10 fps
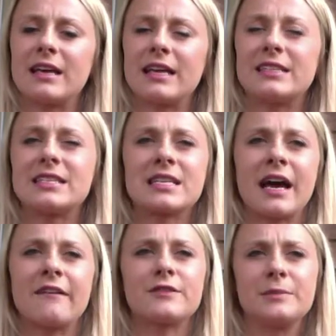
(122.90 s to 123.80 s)
it doesn't
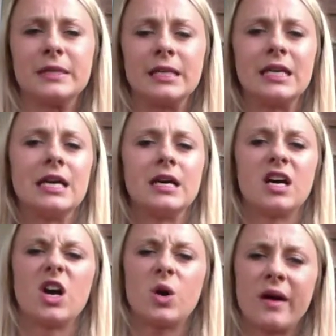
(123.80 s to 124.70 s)
have to be,
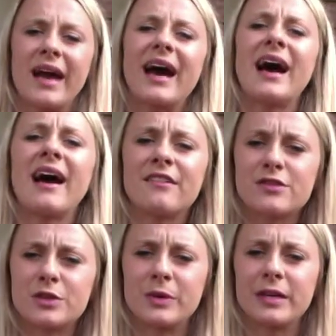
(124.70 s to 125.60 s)
oh, I have
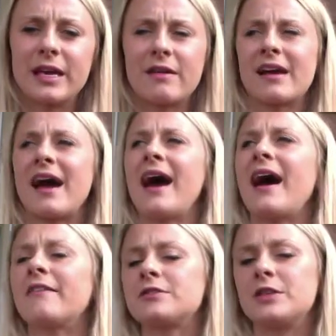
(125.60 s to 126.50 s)
to work out, I
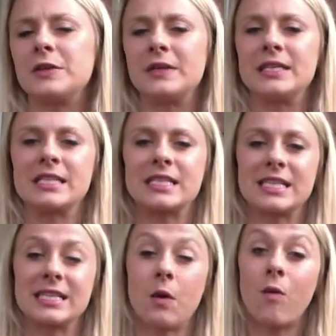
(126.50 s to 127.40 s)
have to do this. It's
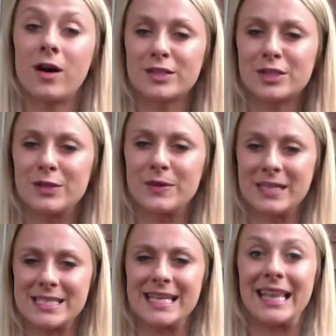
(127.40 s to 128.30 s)
because I want to do
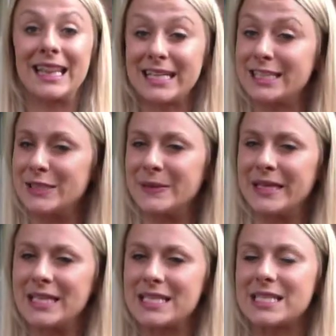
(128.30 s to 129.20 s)
this, I like
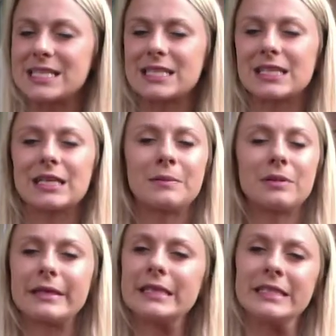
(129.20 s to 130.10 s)
doing this. It's
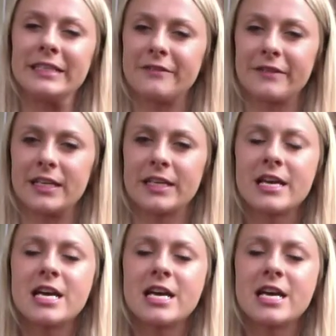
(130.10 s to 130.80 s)
completely different.